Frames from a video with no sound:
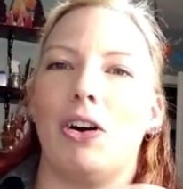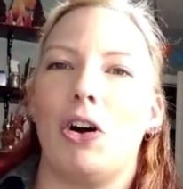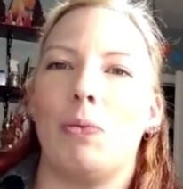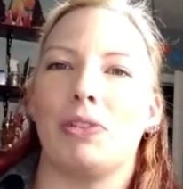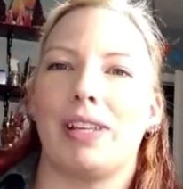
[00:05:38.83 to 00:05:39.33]

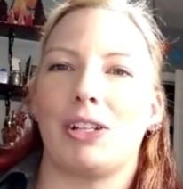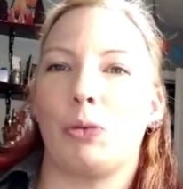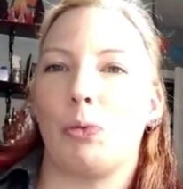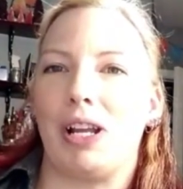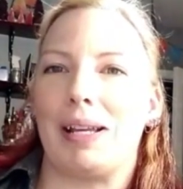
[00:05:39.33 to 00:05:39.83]
almost like a
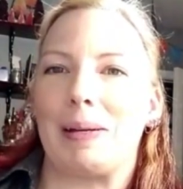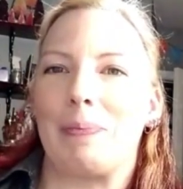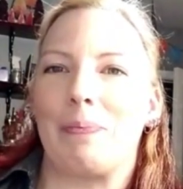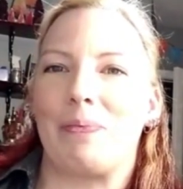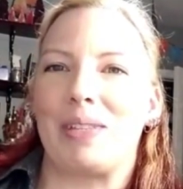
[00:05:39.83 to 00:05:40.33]
spring.
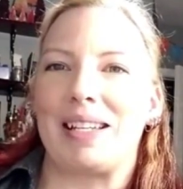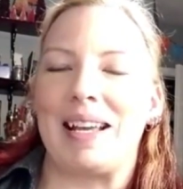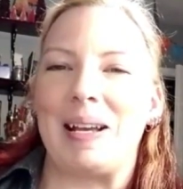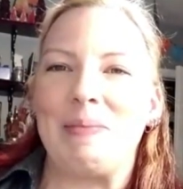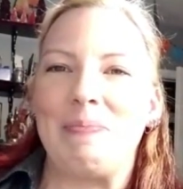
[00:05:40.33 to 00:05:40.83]

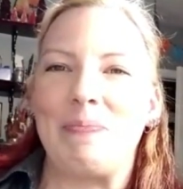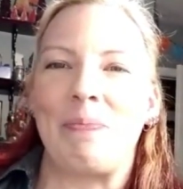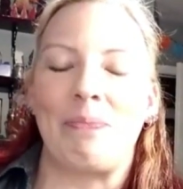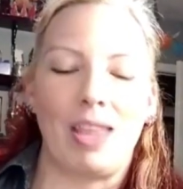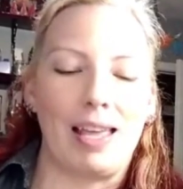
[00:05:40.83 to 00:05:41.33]
Okay.
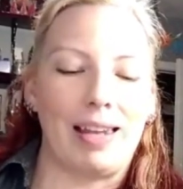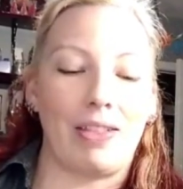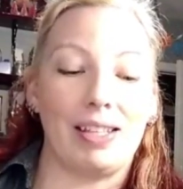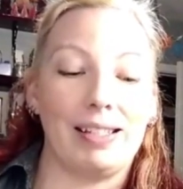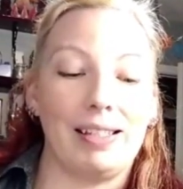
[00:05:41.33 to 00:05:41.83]
Now
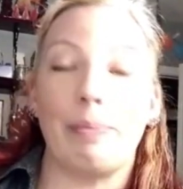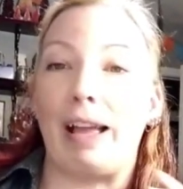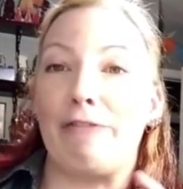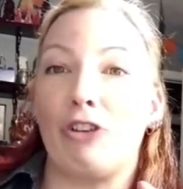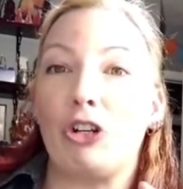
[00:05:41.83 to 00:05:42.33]
this isn't my
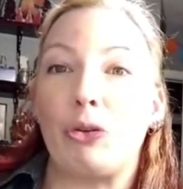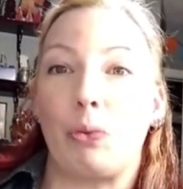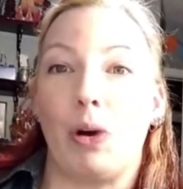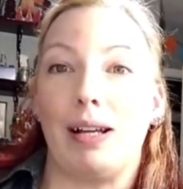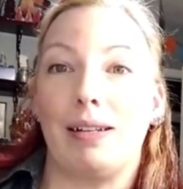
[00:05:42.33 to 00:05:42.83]
first
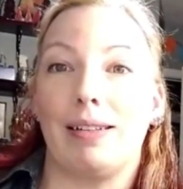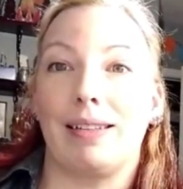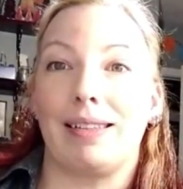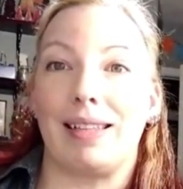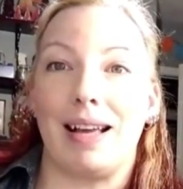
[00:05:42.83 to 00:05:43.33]
one.
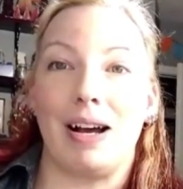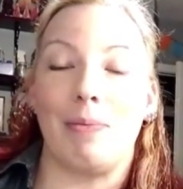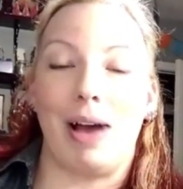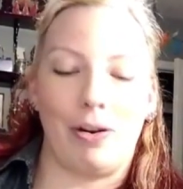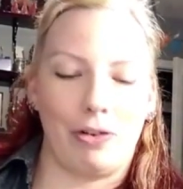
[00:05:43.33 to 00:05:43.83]

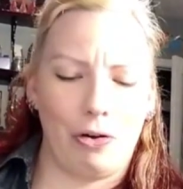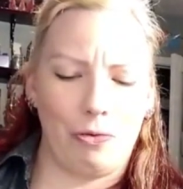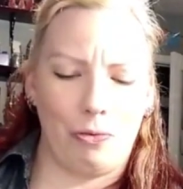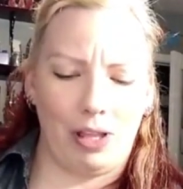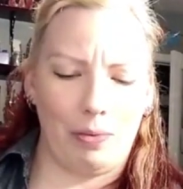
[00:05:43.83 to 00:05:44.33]
I don't know
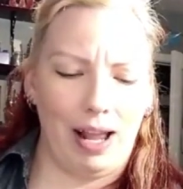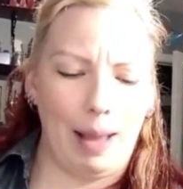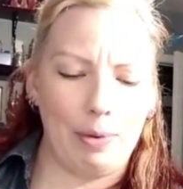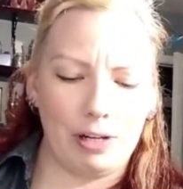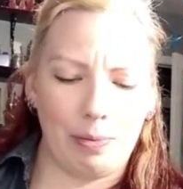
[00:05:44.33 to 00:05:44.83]
really what
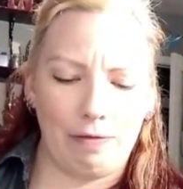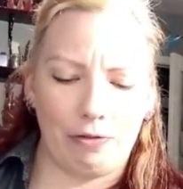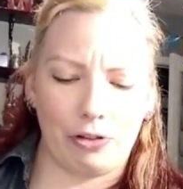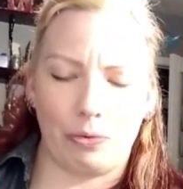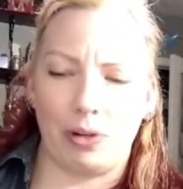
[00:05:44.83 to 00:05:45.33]
happened to my
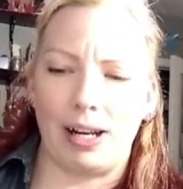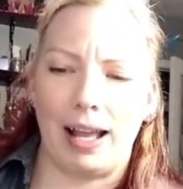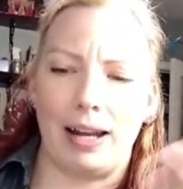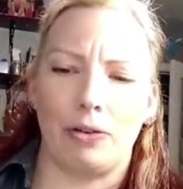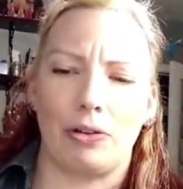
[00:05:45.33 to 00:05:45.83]
first one. I
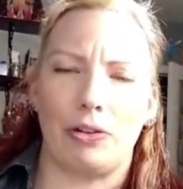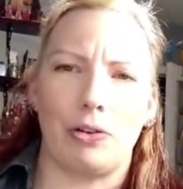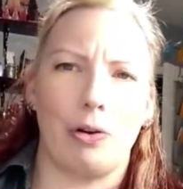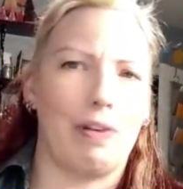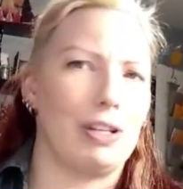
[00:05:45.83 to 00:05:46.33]
don't know
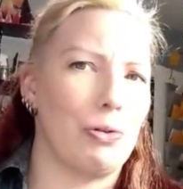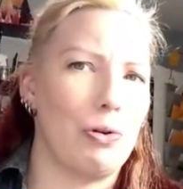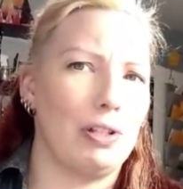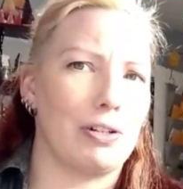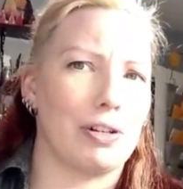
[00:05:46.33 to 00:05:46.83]
if I sold
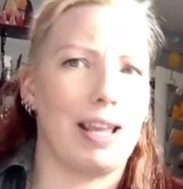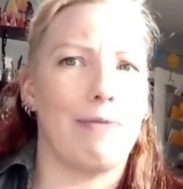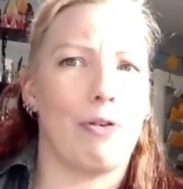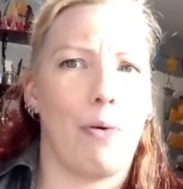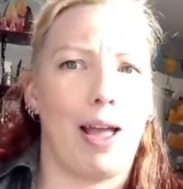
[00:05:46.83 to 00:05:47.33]
it or gave it
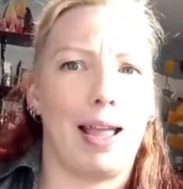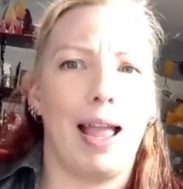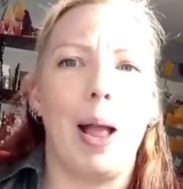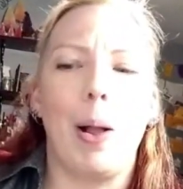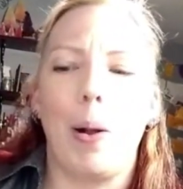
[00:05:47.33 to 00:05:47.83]
away,
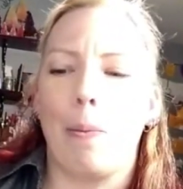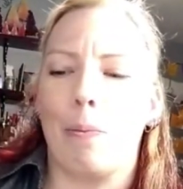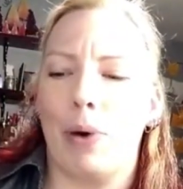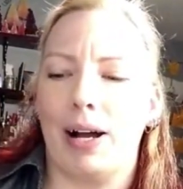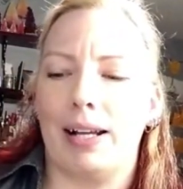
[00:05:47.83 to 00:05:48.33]

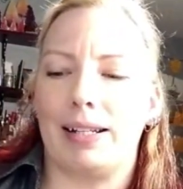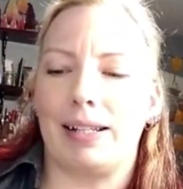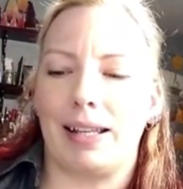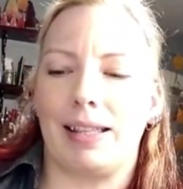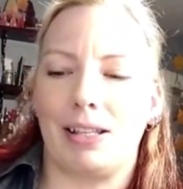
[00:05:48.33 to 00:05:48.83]
but
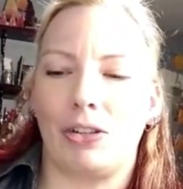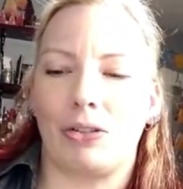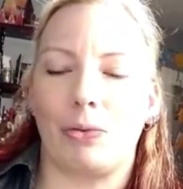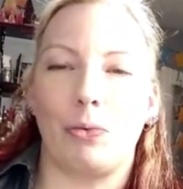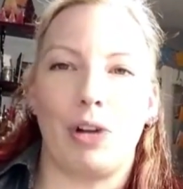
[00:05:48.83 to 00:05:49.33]
this
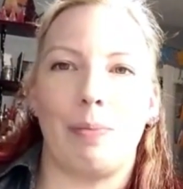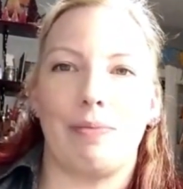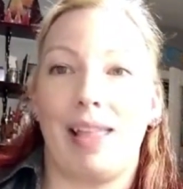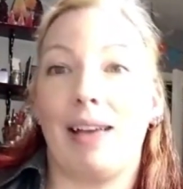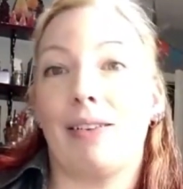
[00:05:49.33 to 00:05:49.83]
is one
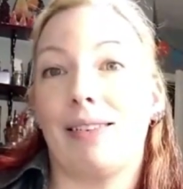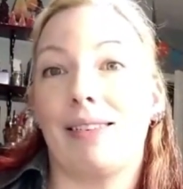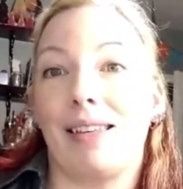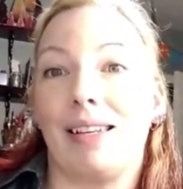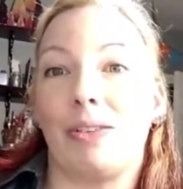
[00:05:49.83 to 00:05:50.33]

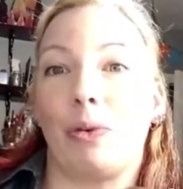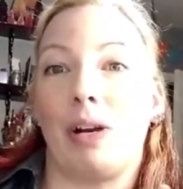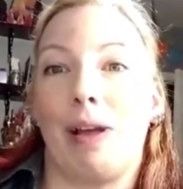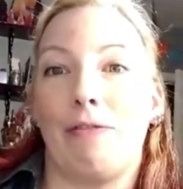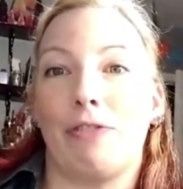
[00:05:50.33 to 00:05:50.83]
of
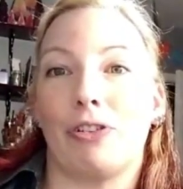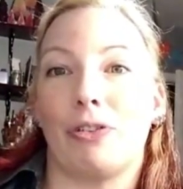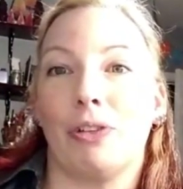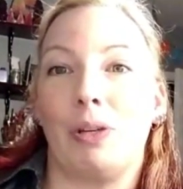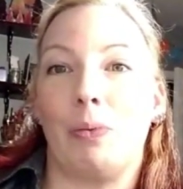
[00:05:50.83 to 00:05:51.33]
my first
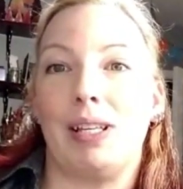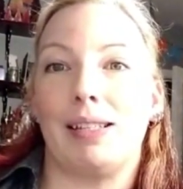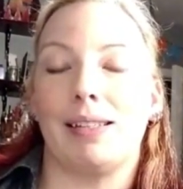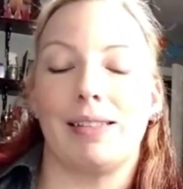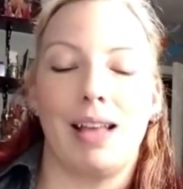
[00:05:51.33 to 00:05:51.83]
early
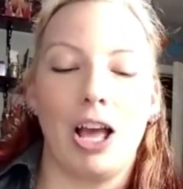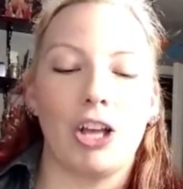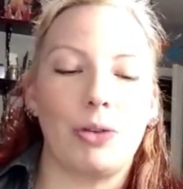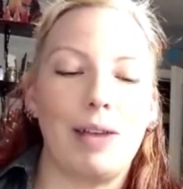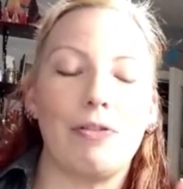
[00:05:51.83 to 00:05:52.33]
pieces.
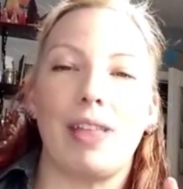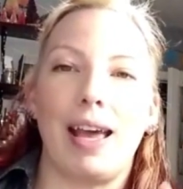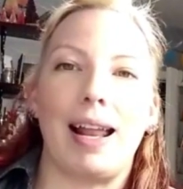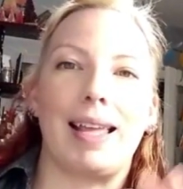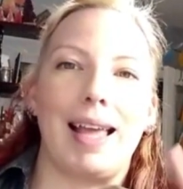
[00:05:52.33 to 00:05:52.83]
So after that,
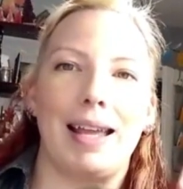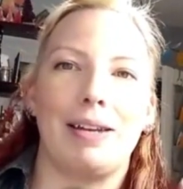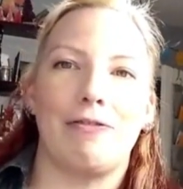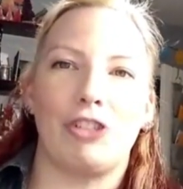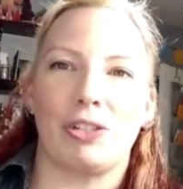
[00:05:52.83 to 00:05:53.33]
I kind
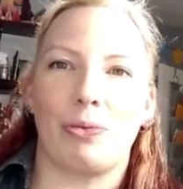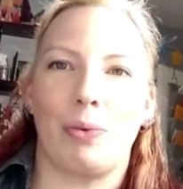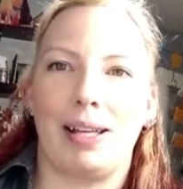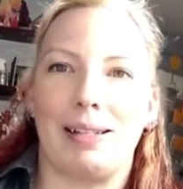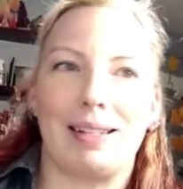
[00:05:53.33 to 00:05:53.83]
of just
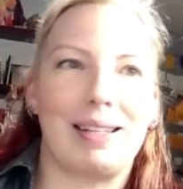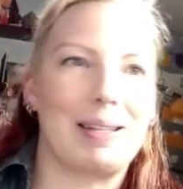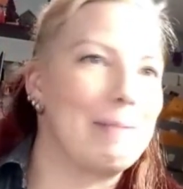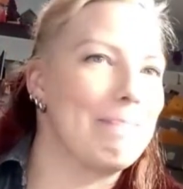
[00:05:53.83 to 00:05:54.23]
went